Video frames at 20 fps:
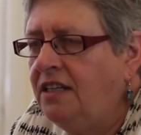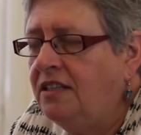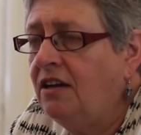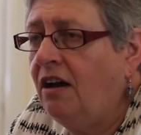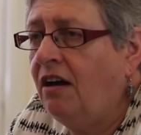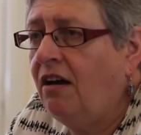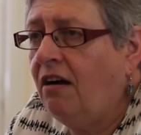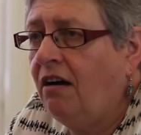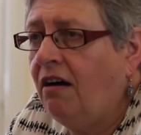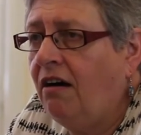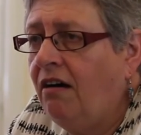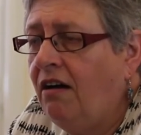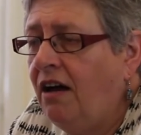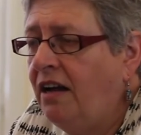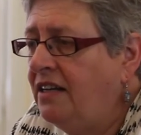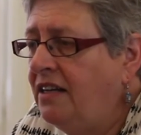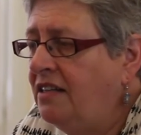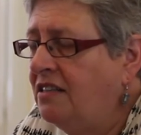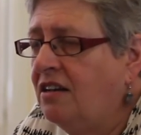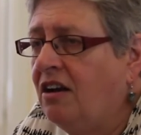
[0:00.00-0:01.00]
tar,
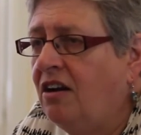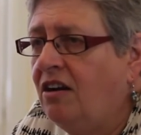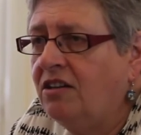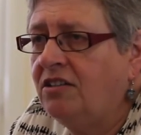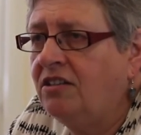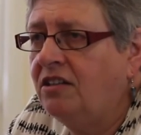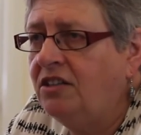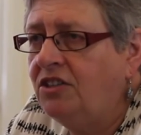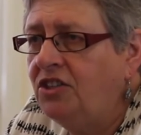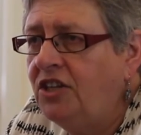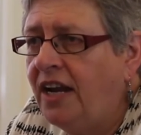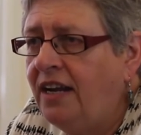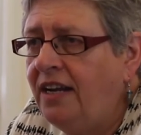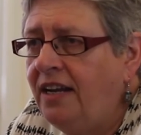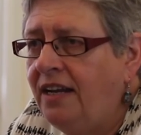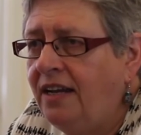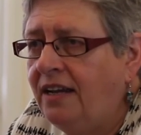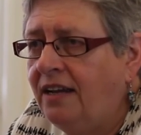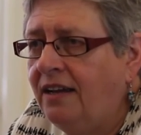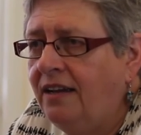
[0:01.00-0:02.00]
and it's
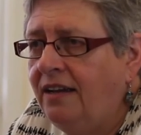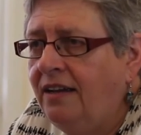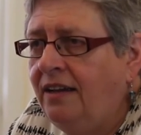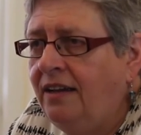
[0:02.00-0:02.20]
carcinogenic,